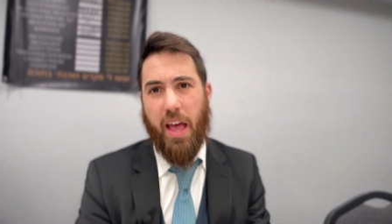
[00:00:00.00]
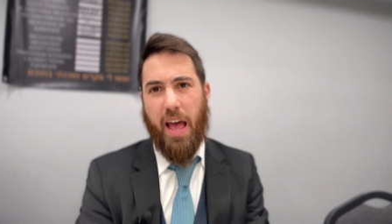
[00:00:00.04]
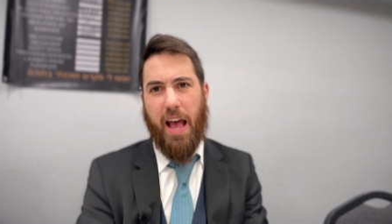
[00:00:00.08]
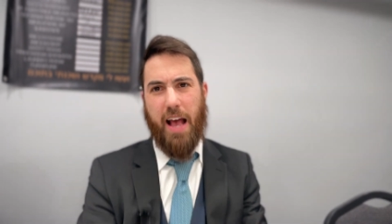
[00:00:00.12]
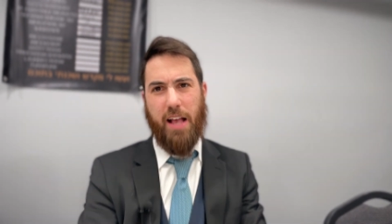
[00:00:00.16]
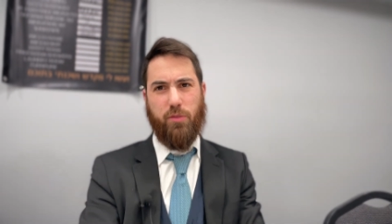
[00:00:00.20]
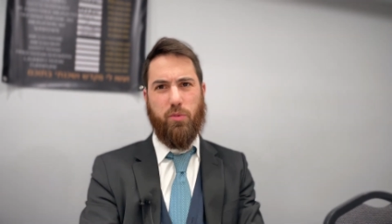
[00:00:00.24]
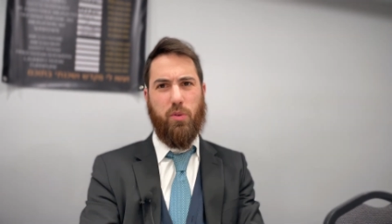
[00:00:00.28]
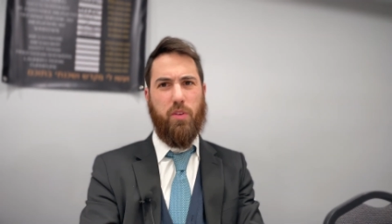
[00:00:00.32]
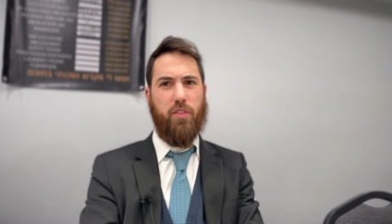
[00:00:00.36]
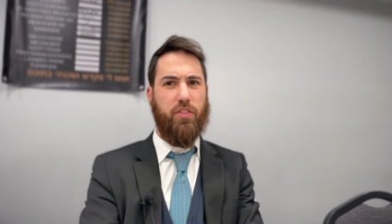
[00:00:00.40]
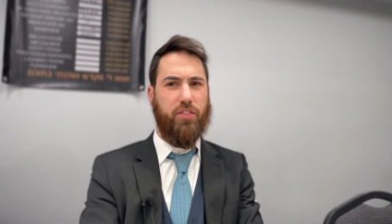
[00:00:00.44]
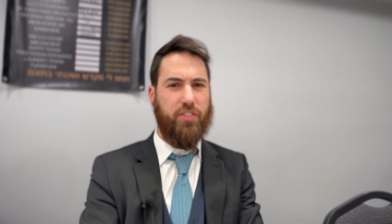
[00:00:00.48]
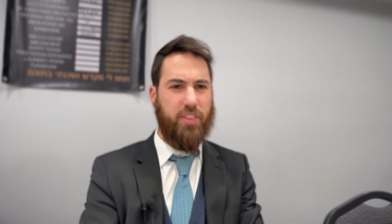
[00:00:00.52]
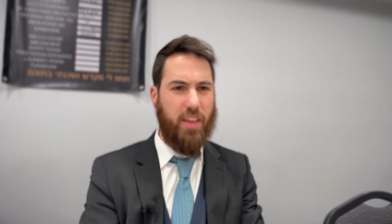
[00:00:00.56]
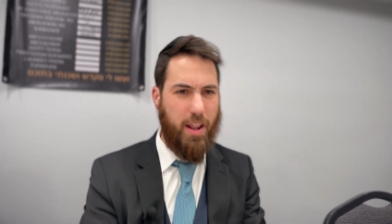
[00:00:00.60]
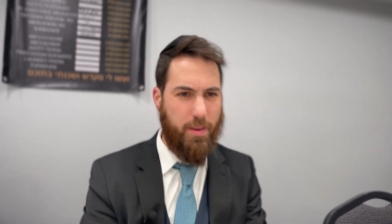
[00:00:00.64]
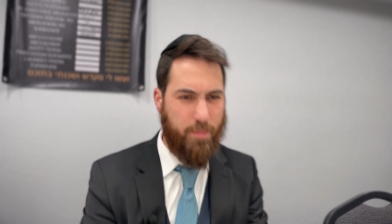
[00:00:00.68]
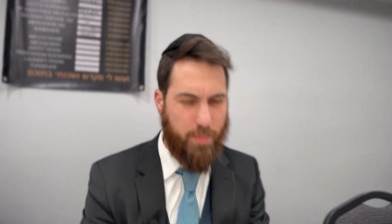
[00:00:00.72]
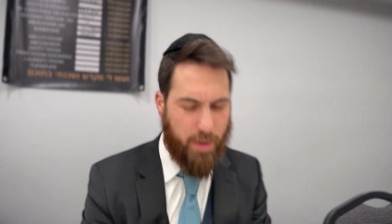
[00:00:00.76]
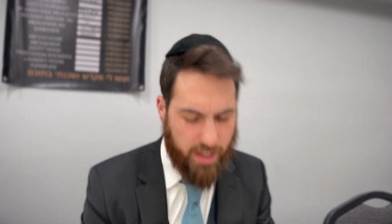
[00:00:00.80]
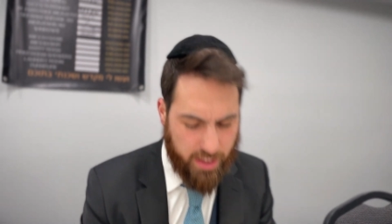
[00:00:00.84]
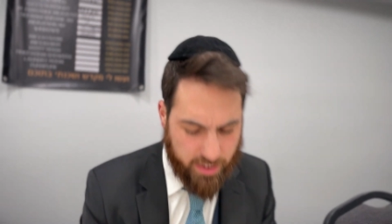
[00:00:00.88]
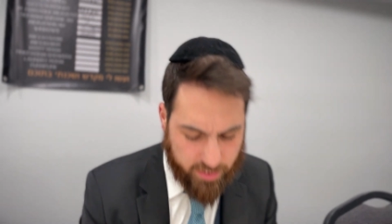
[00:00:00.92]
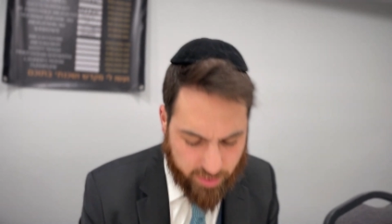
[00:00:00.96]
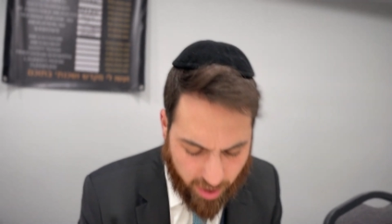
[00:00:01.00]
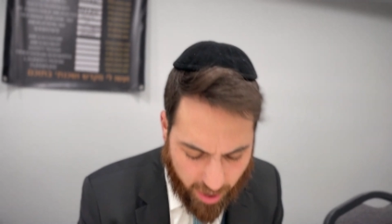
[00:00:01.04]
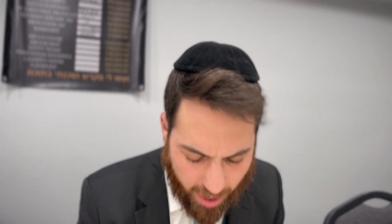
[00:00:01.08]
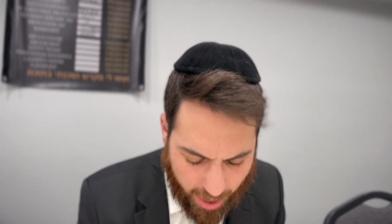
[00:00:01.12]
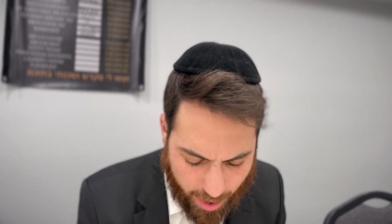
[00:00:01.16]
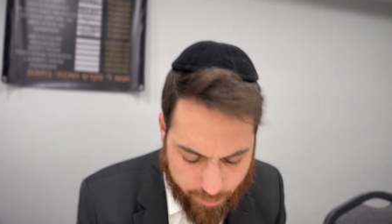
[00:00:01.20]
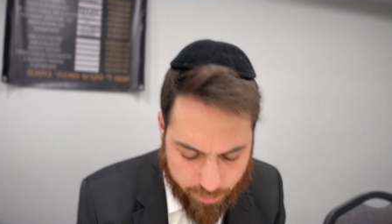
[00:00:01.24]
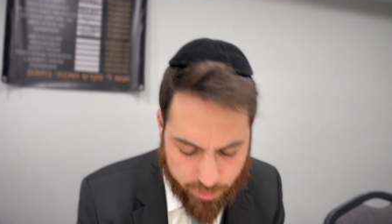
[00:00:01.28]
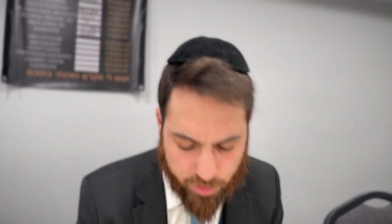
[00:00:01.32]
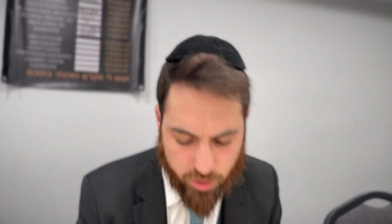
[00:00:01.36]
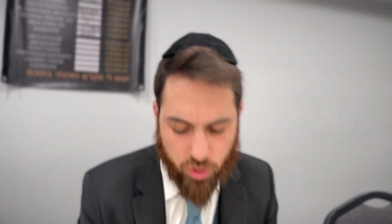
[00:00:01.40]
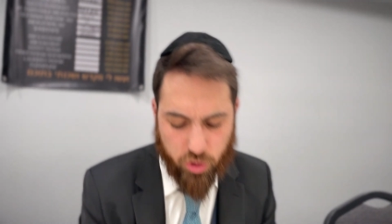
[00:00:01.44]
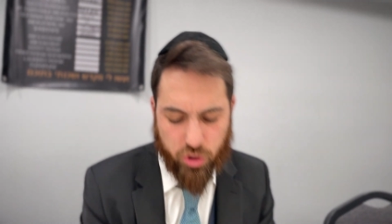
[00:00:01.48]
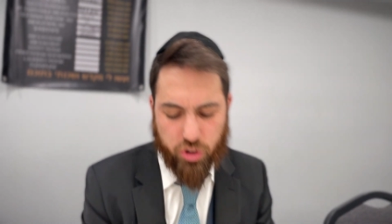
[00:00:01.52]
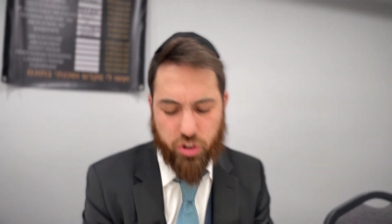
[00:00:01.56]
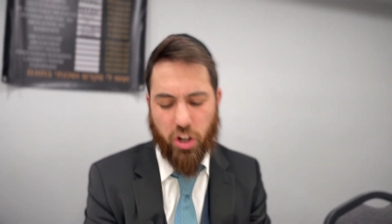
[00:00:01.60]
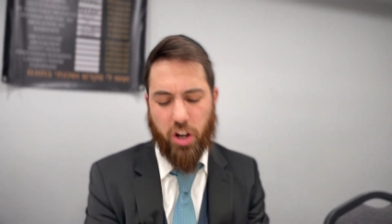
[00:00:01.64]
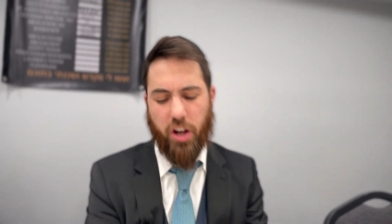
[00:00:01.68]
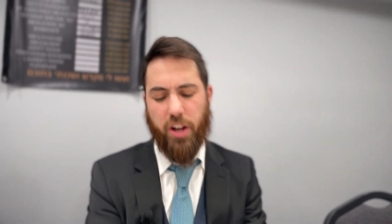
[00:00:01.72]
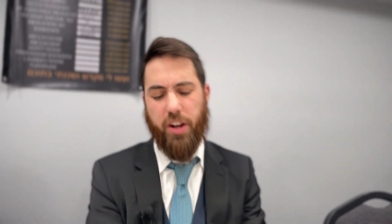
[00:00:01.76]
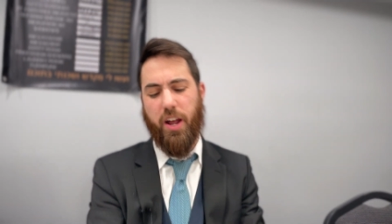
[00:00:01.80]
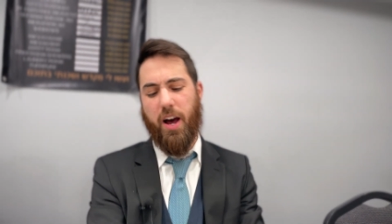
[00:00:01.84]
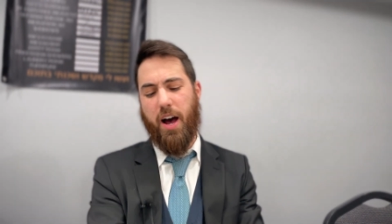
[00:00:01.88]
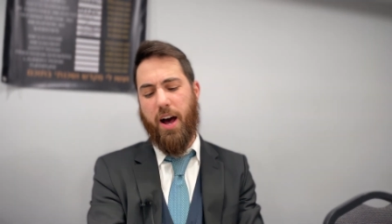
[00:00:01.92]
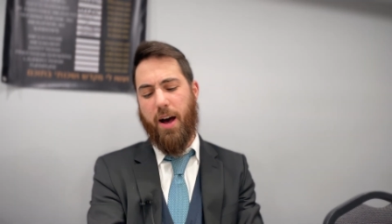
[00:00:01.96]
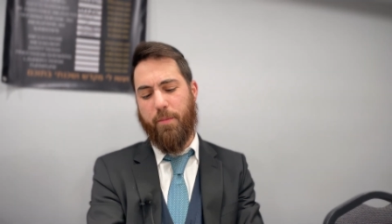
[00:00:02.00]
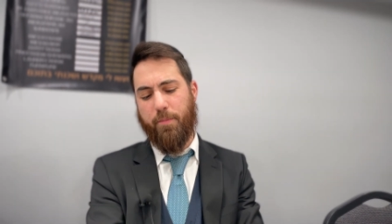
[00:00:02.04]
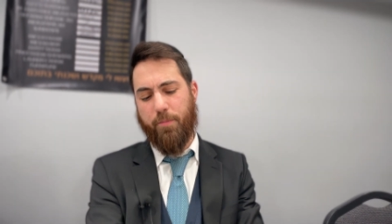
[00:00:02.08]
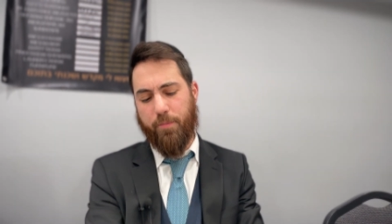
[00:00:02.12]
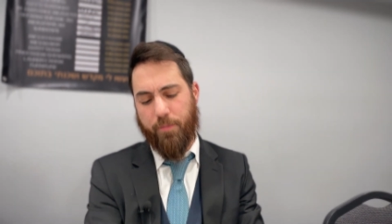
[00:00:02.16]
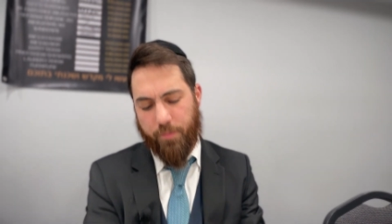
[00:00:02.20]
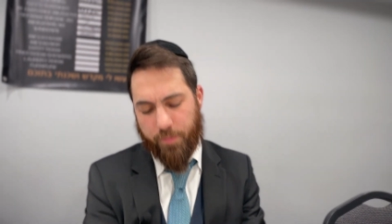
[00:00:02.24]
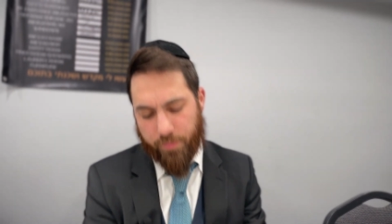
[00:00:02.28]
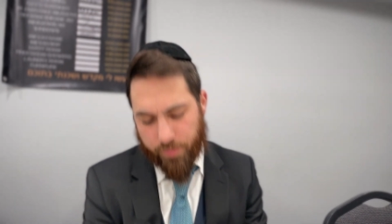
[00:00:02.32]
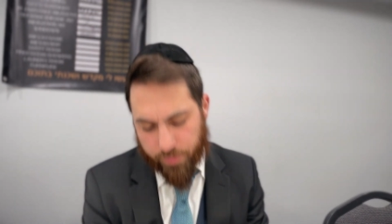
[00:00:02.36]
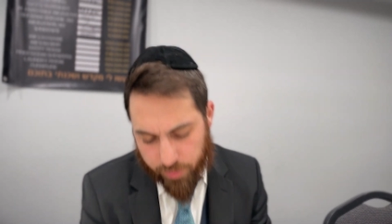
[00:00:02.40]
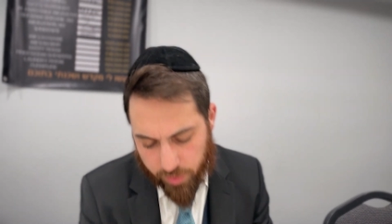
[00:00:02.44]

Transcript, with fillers: as we've said many times, you should. Um,